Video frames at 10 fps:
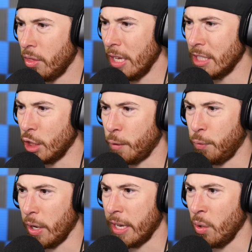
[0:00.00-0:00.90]
This is
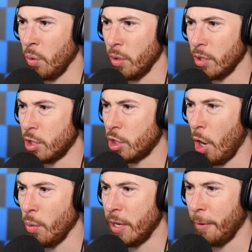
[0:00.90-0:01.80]
freaking
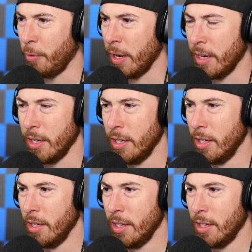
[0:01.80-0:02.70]
so different.
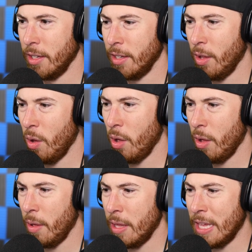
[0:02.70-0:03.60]

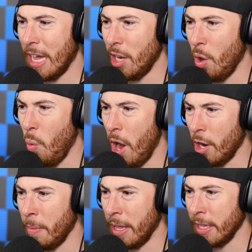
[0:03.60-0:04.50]
Yellow
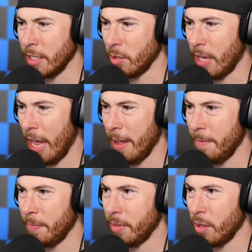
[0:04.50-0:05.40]
watermelons, okay.
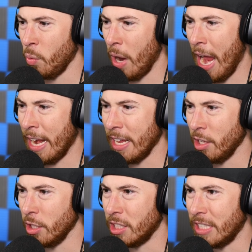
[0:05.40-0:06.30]
We're adding
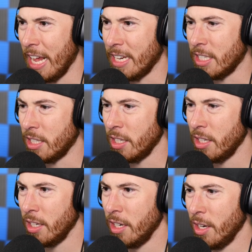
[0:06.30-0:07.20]
on the sticks.
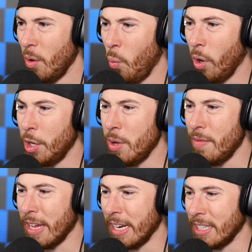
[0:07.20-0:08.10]
Where do you
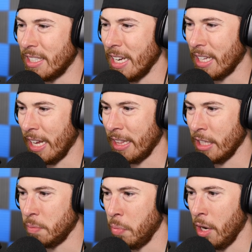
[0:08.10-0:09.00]
even get a stick like
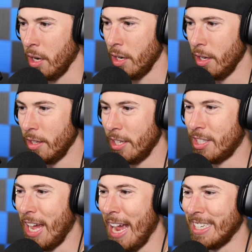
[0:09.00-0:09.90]
this, bruh? This
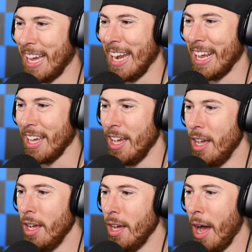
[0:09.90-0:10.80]
guy's got like
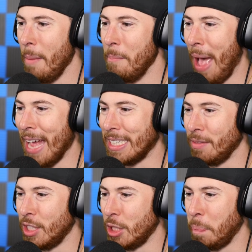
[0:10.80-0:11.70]
a
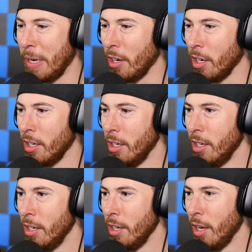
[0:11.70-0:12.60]
massive spear
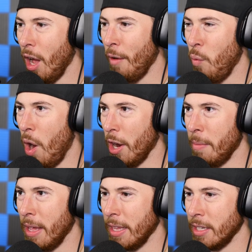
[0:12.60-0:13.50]
of
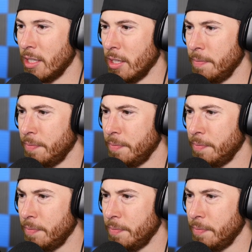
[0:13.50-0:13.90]
watermelons.